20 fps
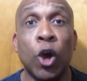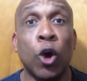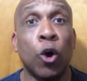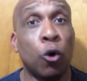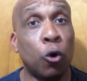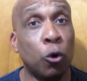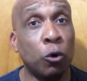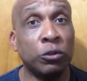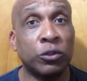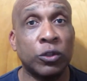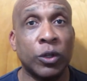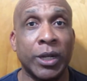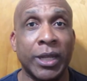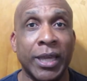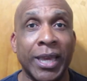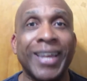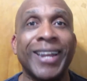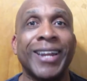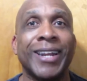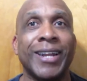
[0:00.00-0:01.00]
who's going to
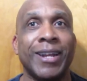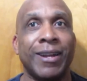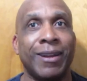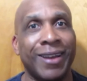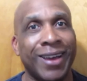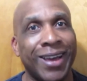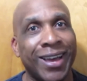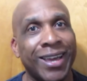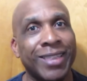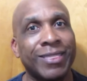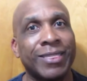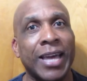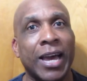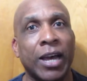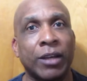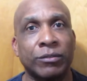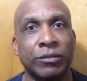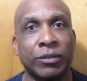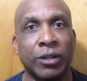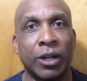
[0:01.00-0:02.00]
get nine
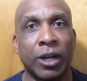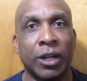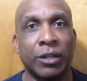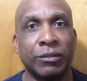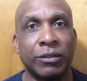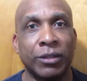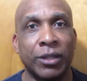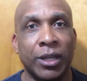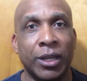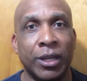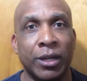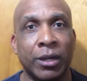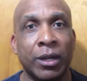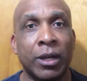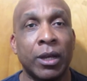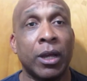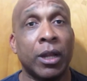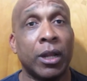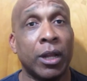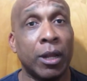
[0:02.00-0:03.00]
thousand dollars a year?
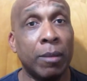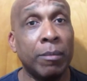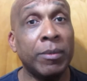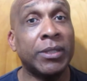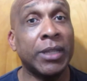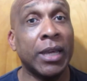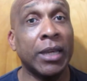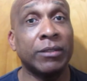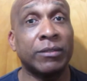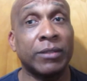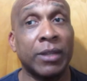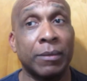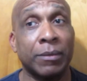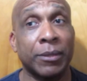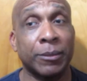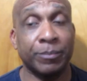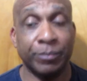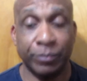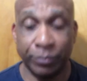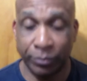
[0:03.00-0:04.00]
Let me tell you
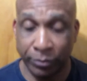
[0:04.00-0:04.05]
something.